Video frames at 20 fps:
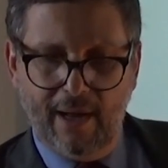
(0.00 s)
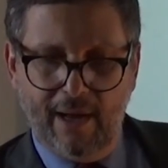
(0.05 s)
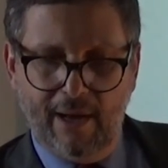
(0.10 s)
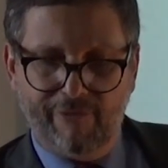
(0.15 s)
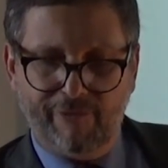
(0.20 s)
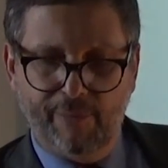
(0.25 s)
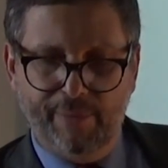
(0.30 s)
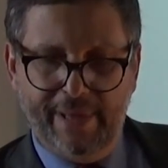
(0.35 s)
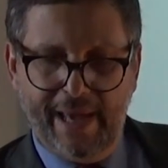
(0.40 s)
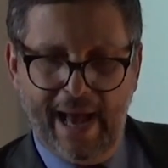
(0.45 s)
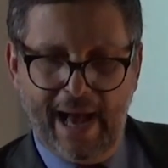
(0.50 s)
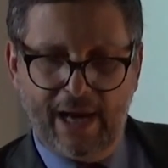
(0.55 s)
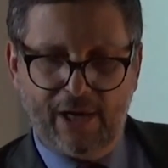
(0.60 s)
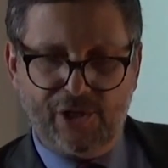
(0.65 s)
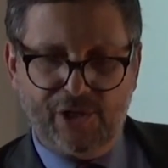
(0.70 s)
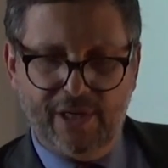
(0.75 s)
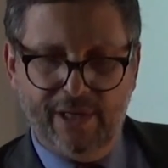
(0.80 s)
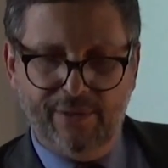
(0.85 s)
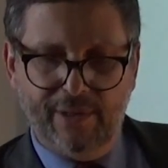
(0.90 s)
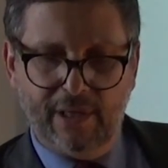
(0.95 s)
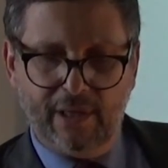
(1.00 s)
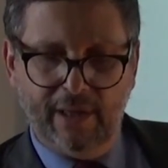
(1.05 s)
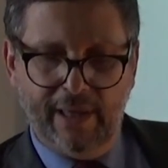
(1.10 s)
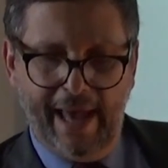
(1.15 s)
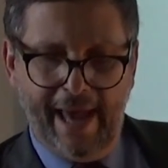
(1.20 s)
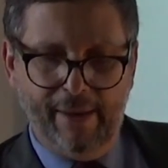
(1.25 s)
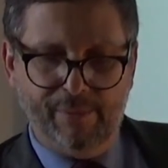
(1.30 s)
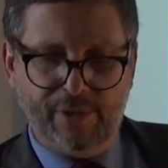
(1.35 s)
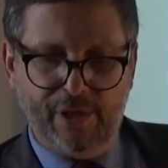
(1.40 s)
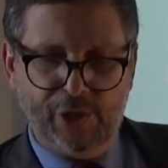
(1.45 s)
from the action, the
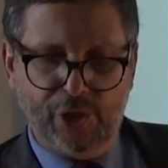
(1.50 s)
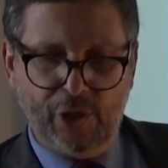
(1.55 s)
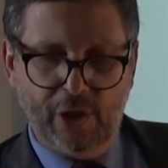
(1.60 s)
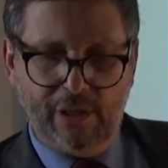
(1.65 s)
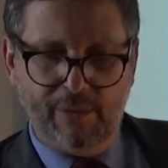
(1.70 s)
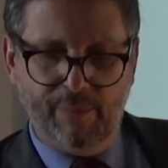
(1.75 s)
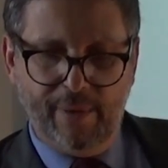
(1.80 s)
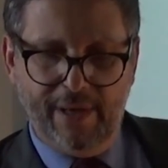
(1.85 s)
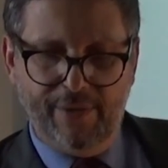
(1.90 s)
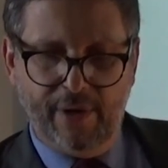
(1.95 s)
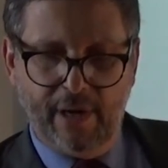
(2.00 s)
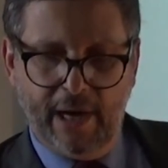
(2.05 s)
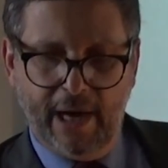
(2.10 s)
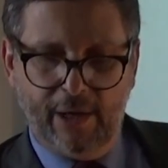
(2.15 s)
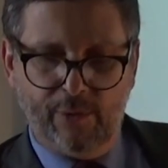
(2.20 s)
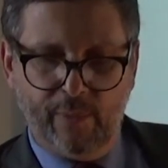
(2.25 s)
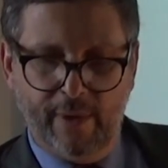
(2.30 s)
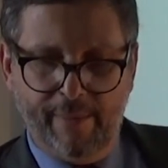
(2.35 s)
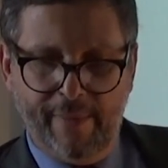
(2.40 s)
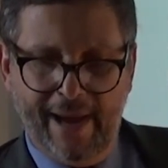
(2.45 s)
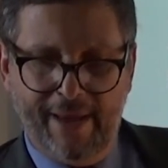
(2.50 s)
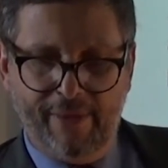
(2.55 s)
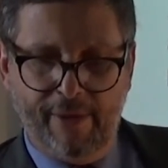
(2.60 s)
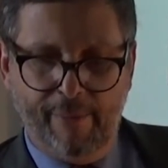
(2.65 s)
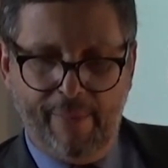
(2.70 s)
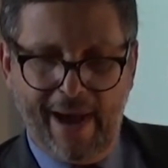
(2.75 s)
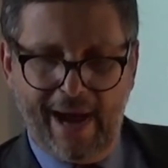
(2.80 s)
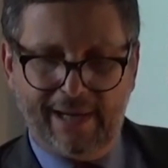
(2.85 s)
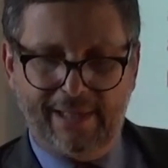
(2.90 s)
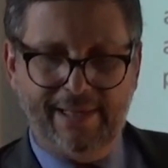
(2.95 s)
claims that shouldn't be there, and remand them
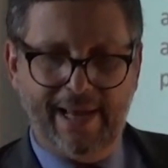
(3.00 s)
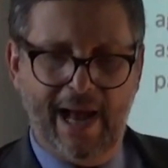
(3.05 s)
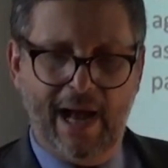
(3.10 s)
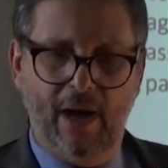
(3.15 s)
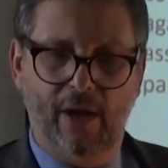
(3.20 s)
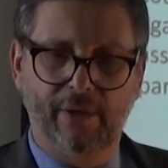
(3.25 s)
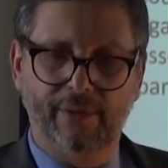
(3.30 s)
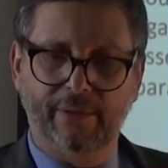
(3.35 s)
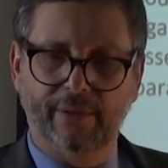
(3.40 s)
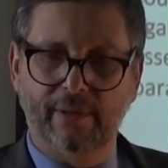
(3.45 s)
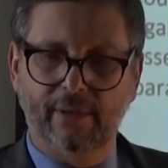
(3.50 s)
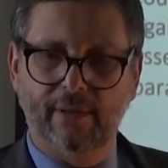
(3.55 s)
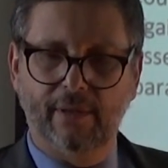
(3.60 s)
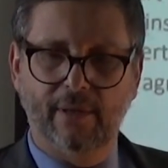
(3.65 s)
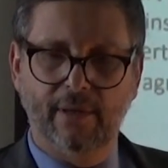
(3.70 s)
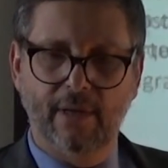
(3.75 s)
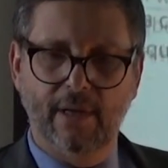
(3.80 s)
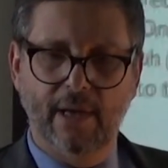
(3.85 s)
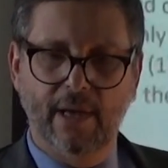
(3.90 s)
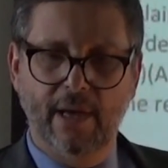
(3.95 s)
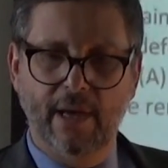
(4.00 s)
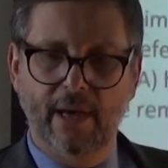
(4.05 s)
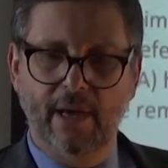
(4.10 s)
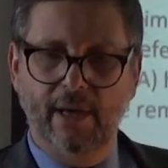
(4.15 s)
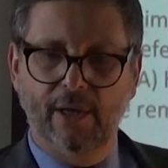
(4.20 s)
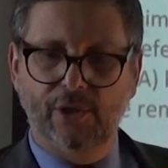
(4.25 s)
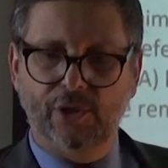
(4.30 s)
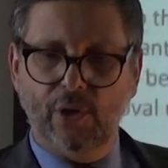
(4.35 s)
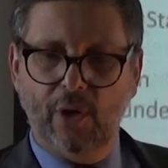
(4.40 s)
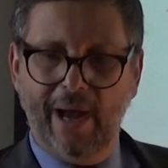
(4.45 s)
back down.
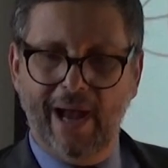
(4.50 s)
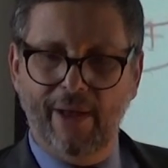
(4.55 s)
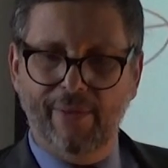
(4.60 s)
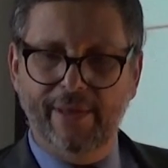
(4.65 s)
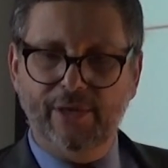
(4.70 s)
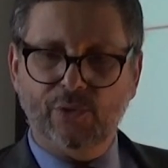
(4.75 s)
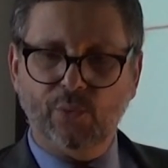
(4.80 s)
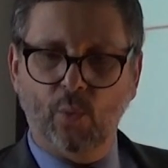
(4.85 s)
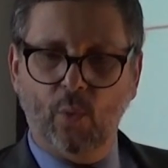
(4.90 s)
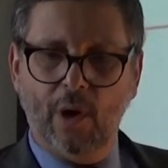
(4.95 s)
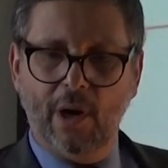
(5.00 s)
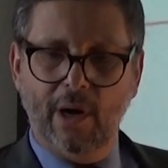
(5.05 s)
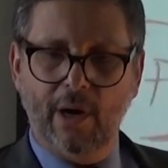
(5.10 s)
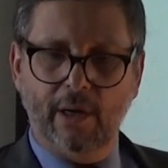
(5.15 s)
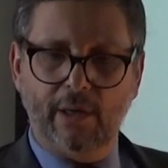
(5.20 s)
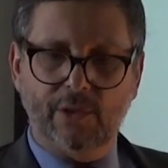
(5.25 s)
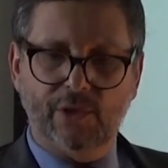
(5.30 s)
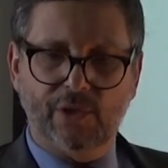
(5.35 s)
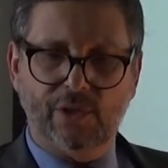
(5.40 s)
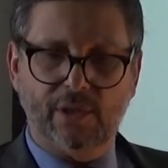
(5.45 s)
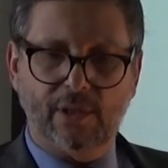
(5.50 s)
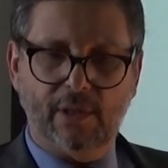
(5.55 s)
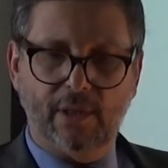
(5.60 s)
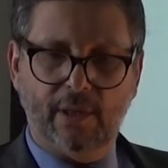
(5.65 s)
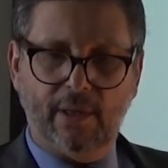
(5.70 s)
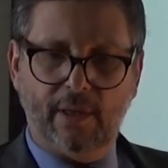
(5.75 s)
So how this works